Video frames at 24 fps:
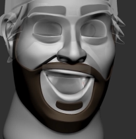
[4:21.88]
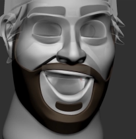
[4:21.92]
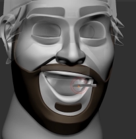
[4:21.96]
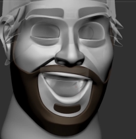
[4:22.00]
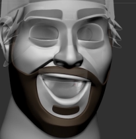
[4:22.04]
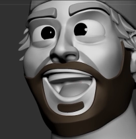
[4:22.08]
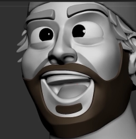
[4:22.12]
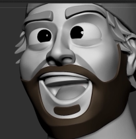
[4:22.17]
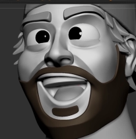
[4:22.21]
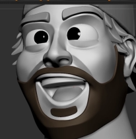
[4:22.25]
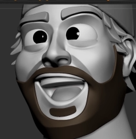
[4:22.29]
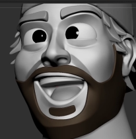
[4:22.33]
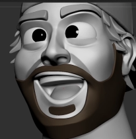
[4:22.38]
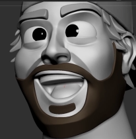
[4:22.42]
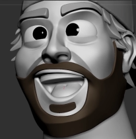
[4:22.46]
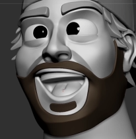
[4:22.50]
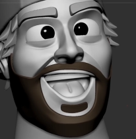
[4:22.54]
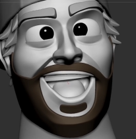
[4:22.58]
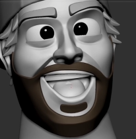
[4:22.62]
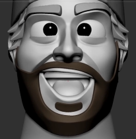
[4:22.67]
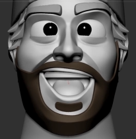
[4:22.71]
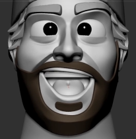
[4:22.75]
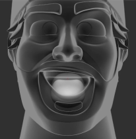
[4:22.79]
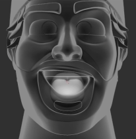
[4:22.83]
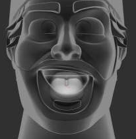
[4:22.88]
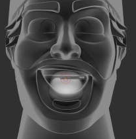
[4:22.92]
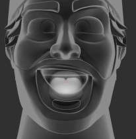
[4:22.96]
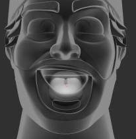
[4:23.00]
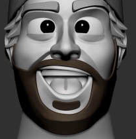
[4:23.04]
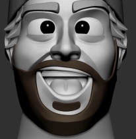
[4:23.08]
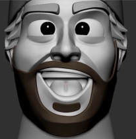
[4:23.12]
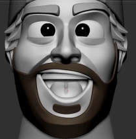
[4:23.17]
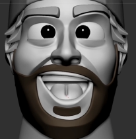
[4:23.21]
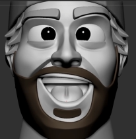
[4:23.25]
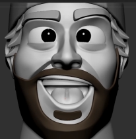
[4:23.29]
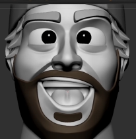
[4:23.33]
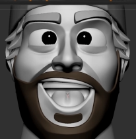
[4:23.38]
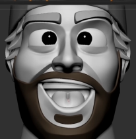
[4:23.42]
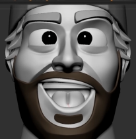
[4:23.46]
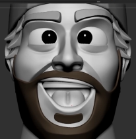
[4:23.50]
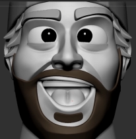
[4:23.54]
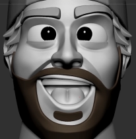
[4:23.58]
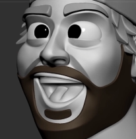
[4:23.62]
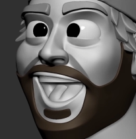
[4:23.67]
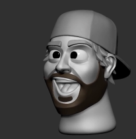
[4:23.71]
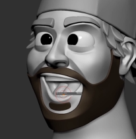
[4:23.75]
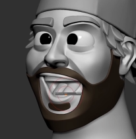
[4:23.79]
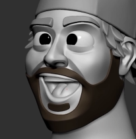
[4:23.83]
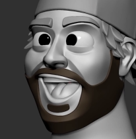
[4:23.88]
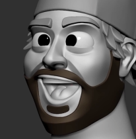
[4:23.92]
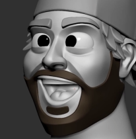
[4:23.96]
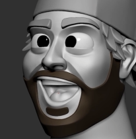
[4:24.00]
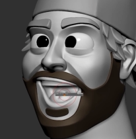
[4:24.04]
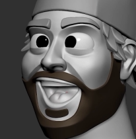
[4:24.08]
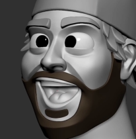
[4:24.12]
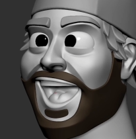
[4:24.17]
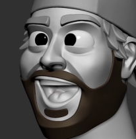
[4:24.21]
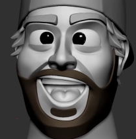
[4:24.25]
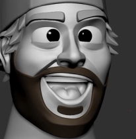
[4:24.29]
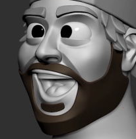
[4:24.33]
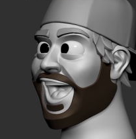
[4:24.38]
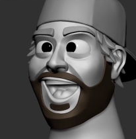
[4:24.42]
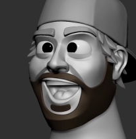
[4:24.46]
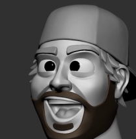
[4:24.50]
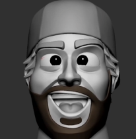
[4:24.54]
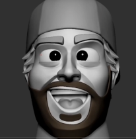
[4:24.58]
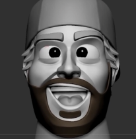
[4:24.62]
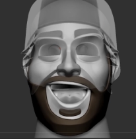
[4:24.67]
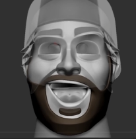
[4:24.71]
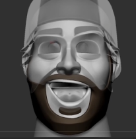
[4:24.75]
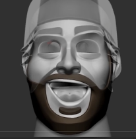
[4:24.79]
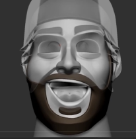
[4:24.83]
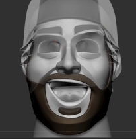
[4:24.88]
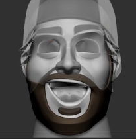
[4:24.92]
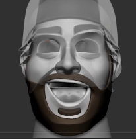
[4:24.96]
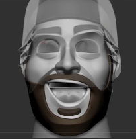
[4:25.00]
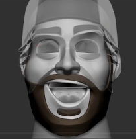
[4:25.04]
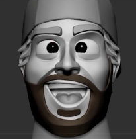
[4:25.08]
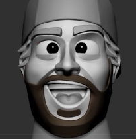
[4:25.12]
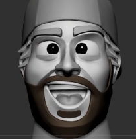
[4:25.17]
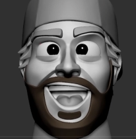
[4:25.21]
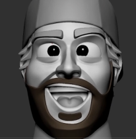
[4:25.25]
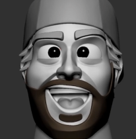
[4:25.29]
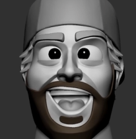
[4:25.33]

was so popular that he received a message from Pepsi